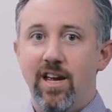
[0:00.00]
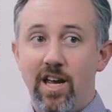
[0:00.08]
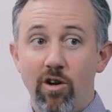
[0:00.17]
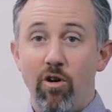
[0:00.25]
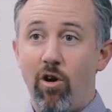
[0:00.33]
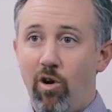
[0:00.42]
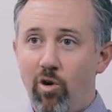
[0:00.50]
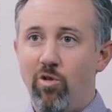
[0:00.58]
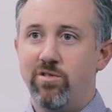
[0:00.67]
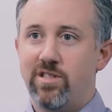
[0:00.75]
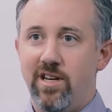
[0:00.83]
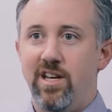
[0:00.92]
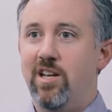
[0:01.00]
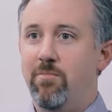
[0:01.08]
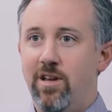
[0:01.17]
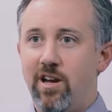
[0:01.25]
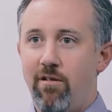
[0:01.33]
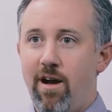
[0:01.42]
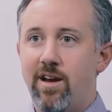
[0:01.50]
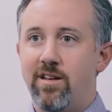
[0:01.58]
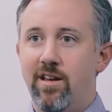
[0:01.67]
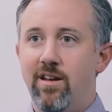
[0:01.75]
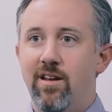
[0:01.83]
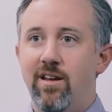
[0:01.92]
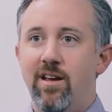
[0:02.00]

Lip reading: here are holes that need to be corrected.